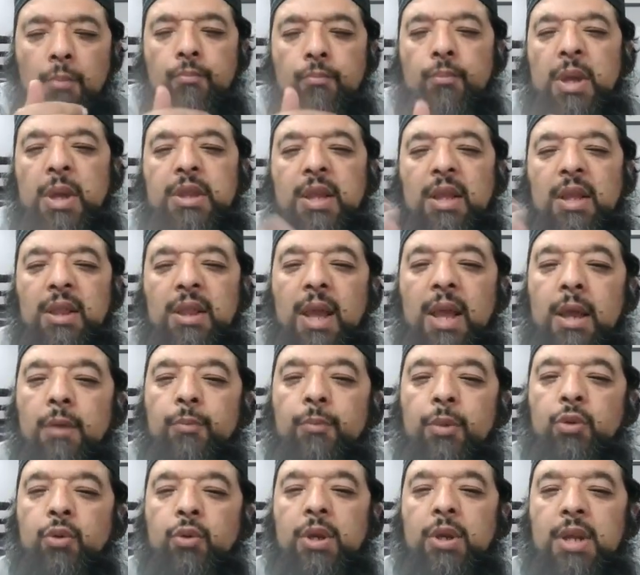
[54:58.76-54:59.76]
But the
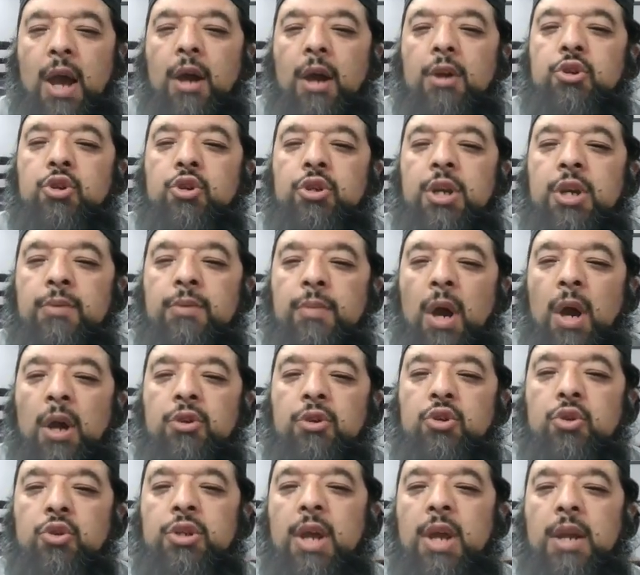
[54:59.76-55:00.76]
link between Ya'juj and
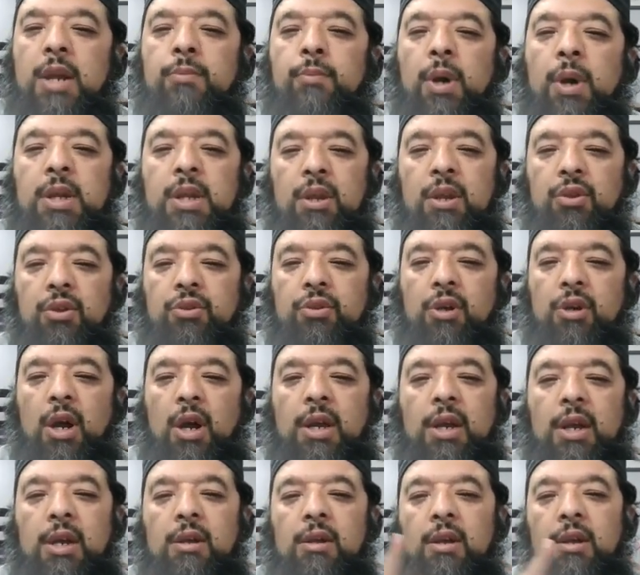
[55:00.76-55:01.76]
Ma'juj and Bani Israel
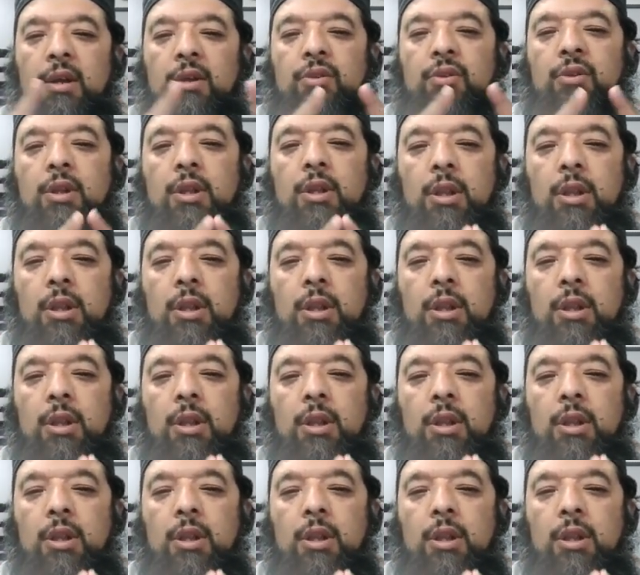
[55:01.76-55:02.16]
is